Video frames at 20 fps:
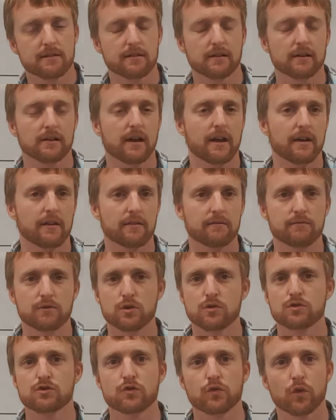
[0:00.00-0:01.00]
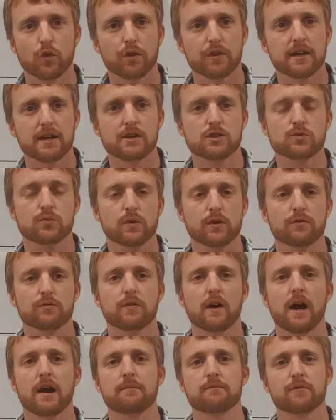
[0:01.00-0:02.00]
A lot of useful things we could
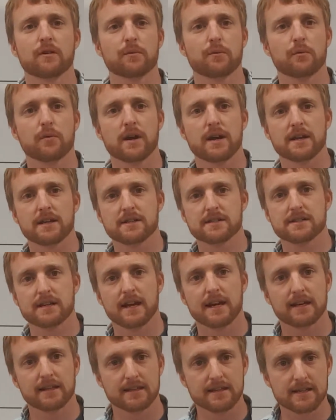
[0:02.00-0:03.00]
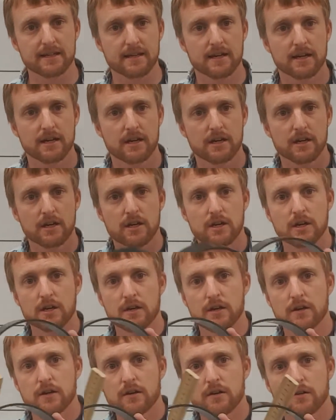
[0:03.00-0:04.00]
find from the radius, like the
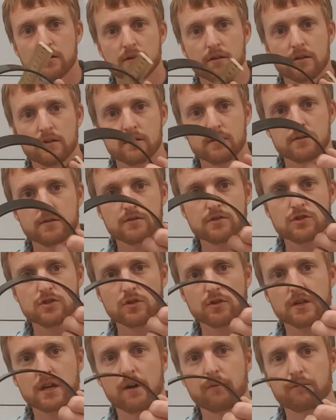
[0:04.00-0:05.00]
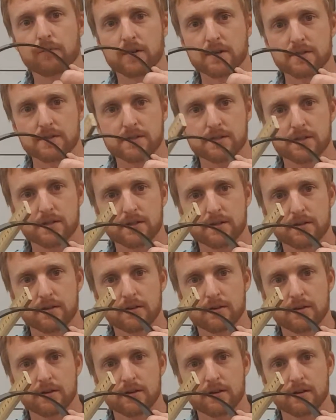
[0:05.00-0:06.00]
circumference
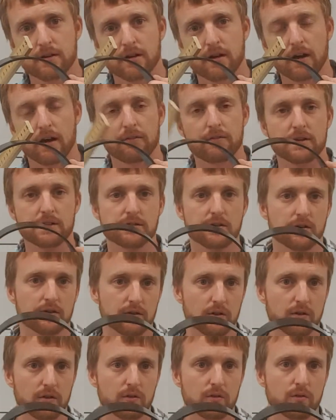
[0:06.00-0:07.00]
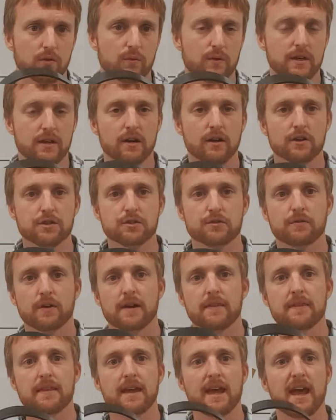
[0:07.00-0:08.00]
of a circle. We can also
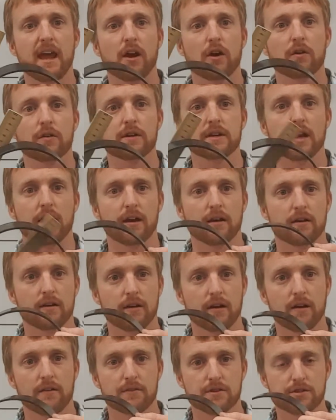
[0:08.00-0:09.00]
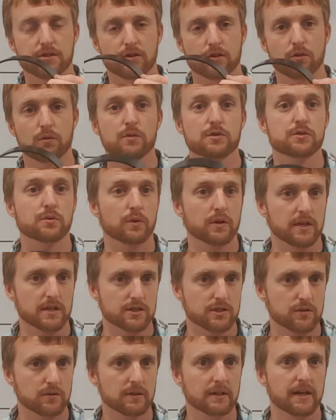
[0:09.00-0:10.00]
find the area of a circle, which we'll
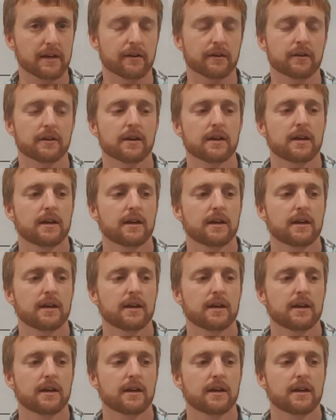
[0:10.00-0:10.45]
get to later.